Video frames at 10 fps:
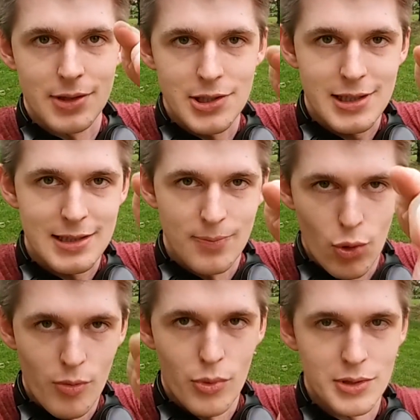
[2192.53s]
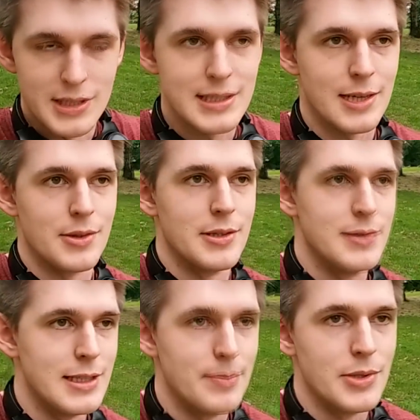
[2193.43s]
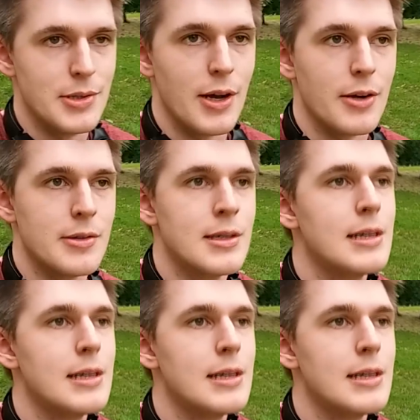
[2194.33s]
It just gets more and more detailed the deeper you go.